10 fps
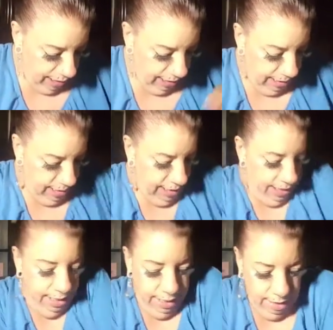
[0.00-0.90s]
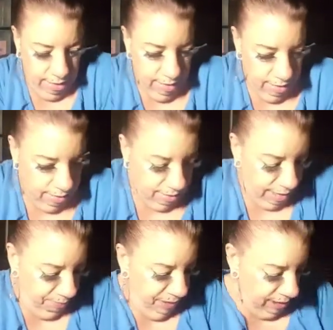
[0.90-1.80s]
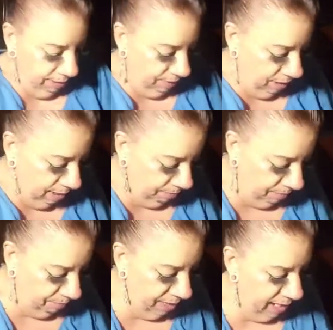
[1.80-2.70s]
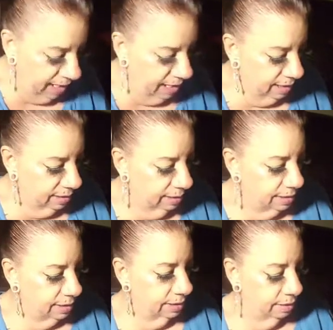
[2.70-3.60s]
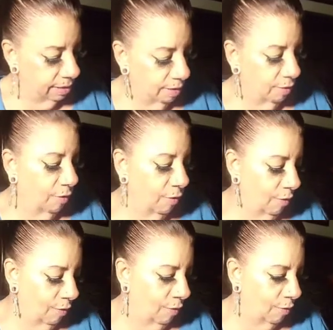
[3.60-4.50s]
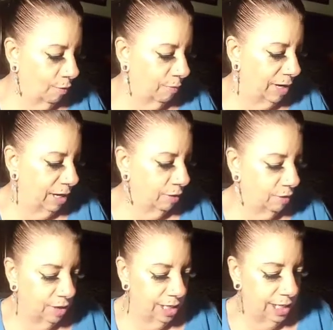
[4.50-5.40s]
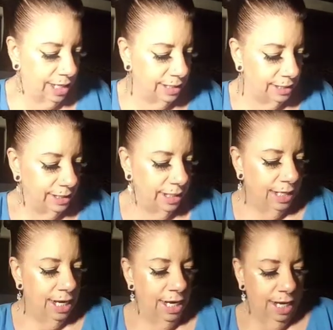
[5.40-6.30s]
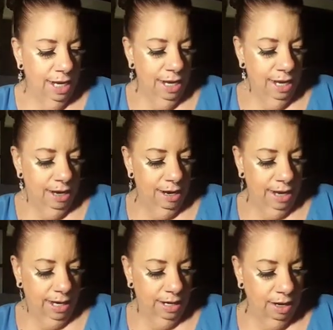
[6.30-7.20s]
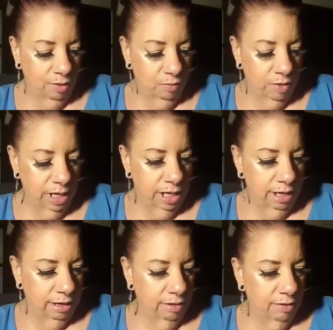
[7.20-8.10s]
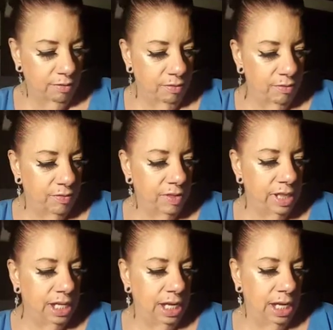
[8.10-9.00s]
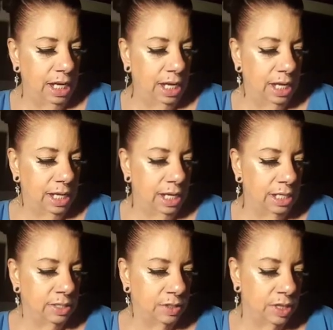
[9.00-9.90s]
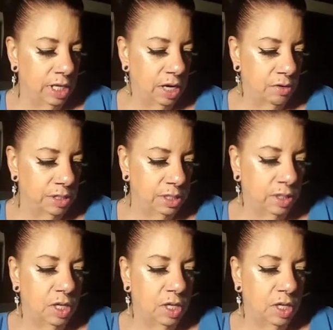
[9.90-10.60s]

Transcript: And then I picked up a couple pens. Oh my goodness. I got one of the, it's the Crystal